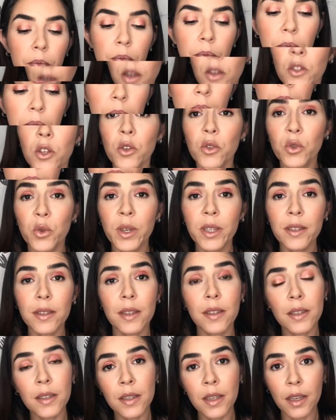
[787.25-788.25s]
So sweets,
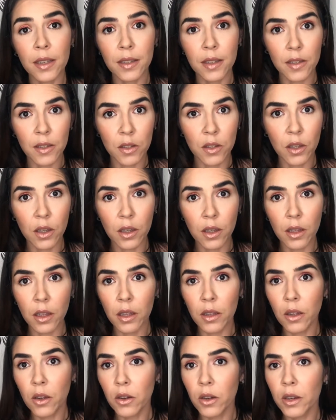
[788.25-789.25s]
this is it. This is the
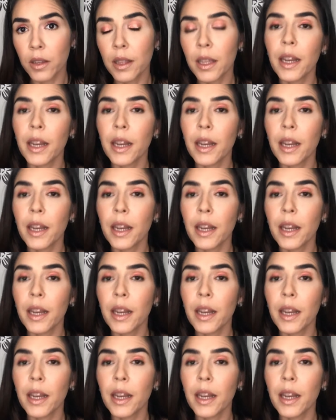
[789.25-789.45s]
look